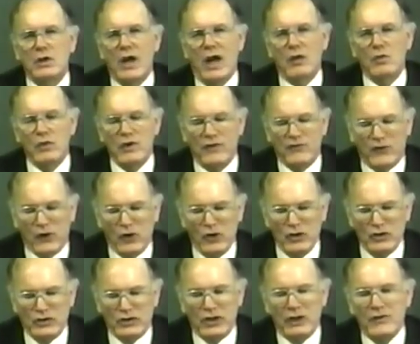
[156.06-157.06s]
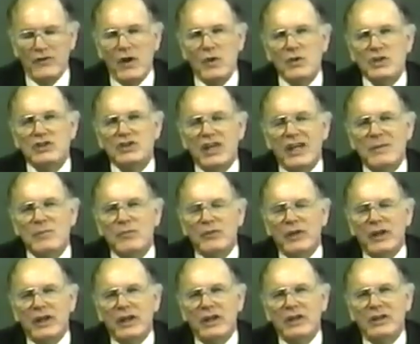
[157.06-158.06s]
refers to the very same
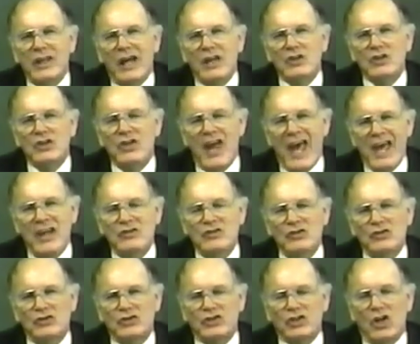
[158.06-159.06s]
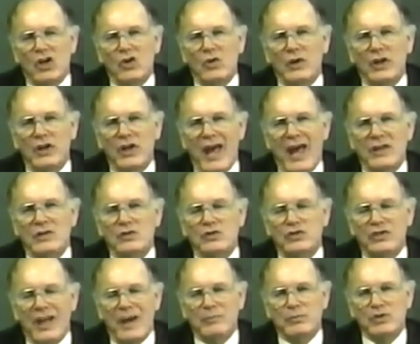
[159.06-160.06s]
thing that Daniel saw in
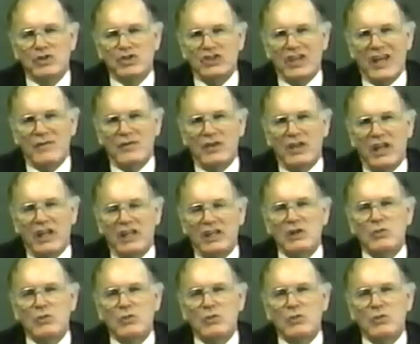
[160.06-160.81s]
Daniel chapter 7 that he